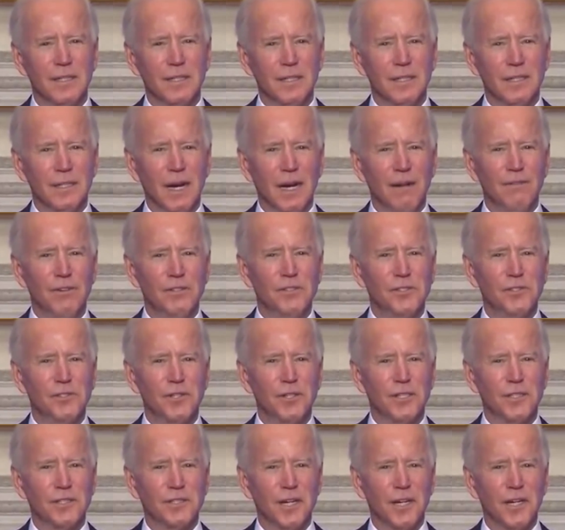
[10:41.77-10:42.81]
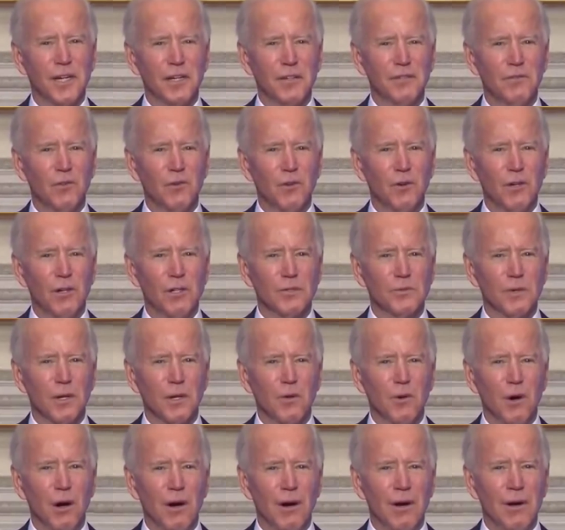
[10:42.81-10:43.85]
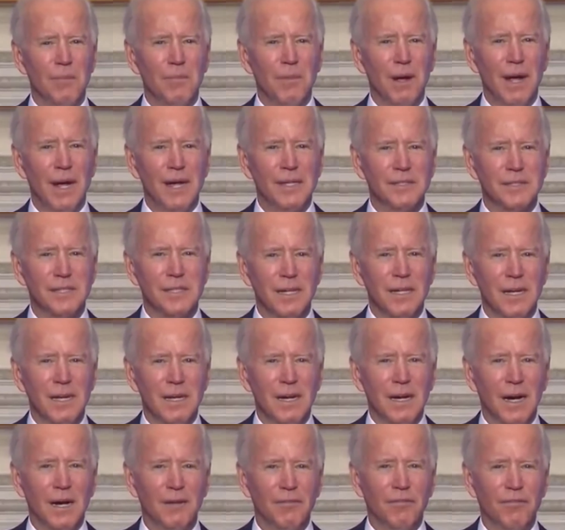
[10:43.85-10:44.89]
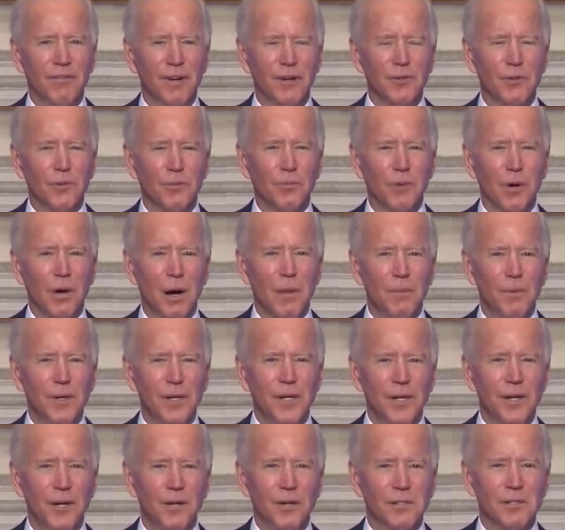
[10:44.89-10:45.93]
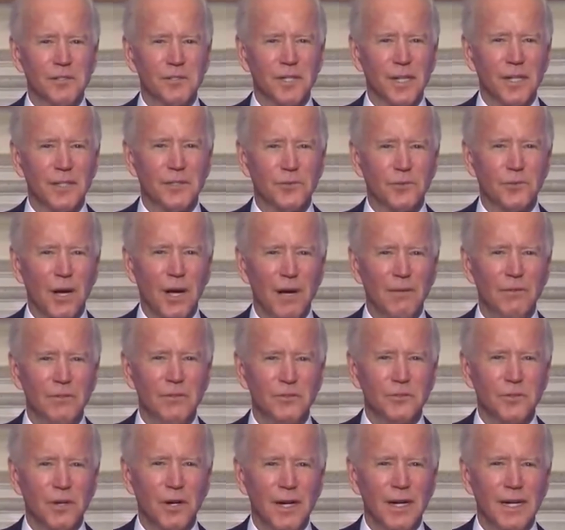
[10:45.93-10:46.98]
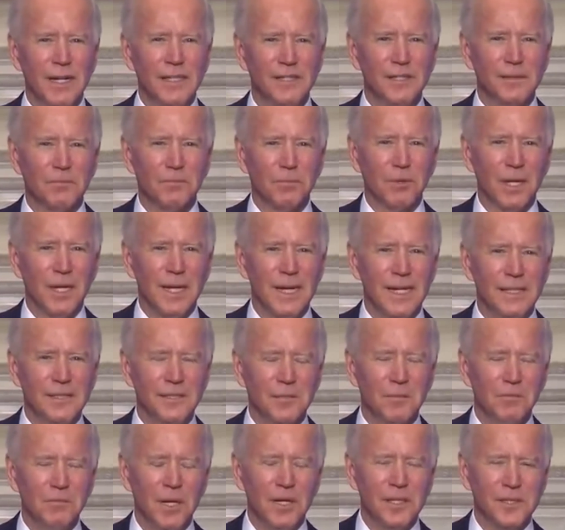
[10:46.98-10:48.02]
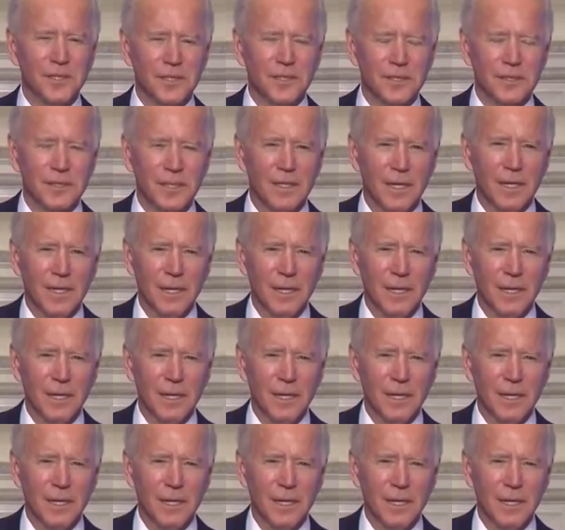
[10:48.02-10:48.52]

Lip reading: I've issued executive orders requiring masks on federal property and interstate travel, trains and planes and buses.